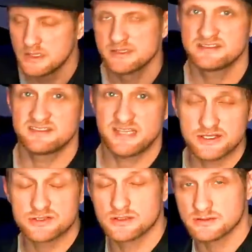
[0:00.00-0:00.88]

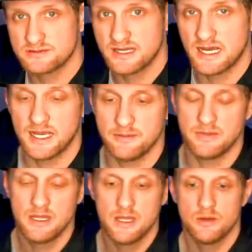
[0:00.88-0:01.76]
Central
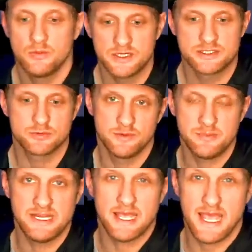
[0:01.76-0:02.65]
Time, which would
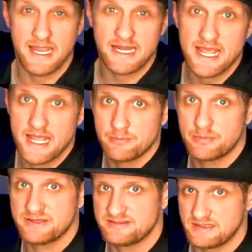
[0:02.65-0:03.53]
be 8 a.m.
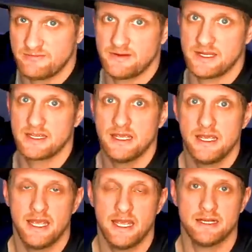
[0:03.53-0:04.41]
Pacific
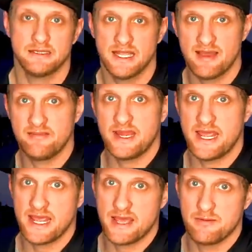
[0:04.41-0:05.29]
and 11
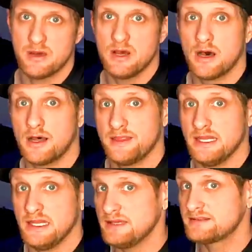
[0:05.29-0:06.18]
a.m. on the
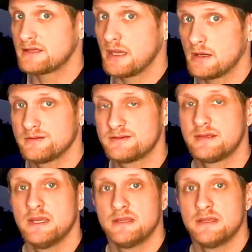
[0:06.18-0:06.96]
East Coast.